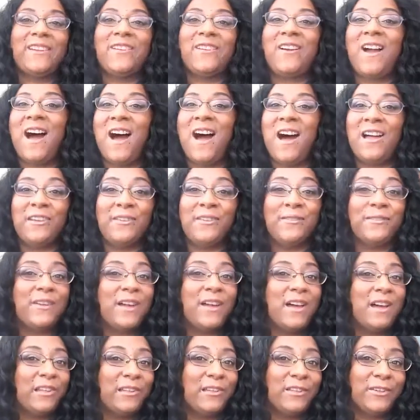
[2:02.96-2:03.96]
your olive
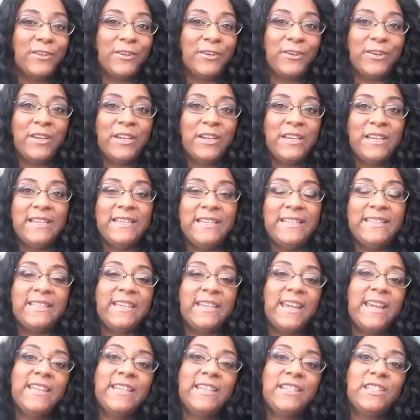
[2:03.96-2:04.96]
color
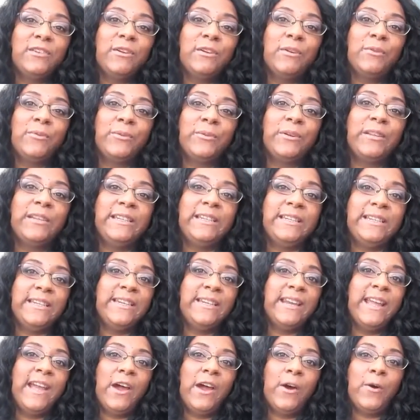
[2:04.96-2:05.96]
skin. So it really
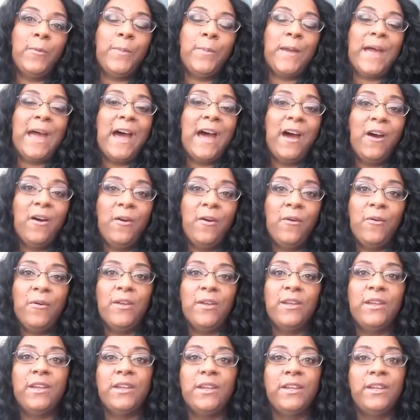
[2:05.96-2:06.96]
didn't help out,
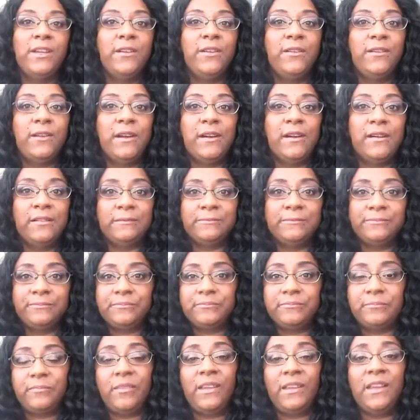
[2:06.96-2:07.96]
you know,
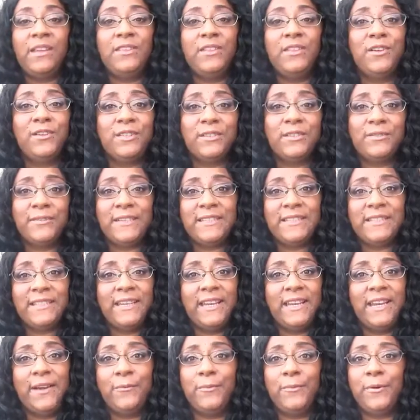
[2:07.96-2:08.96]
those of us,
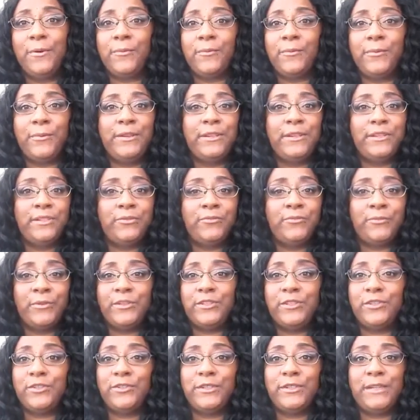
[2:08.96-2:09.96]
again, with
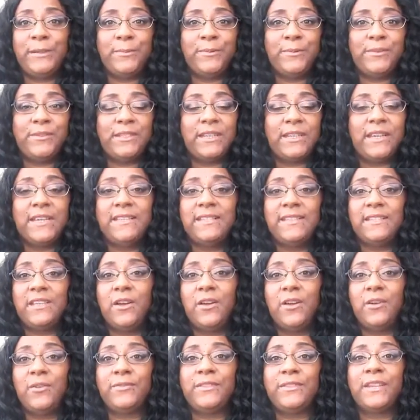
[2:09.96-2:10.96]
richer, deeper skin
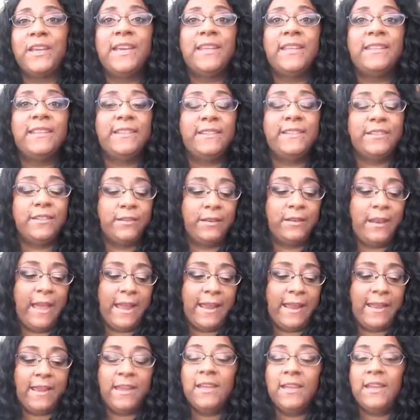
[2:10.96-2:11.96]
tones. These are
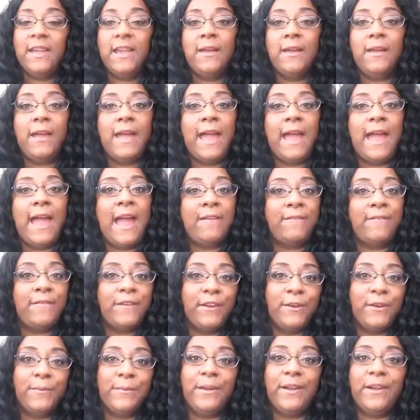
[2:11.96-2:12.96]
like
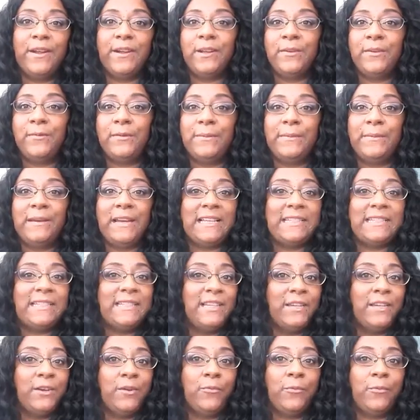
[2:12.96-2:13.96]
African American women,
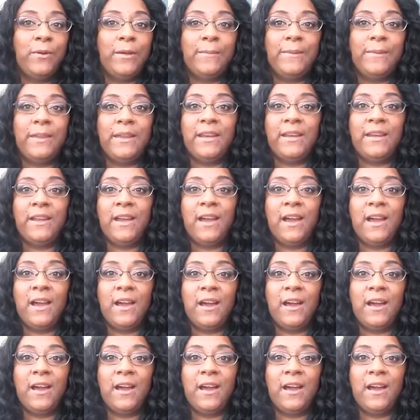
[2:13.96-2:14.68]
Latino women,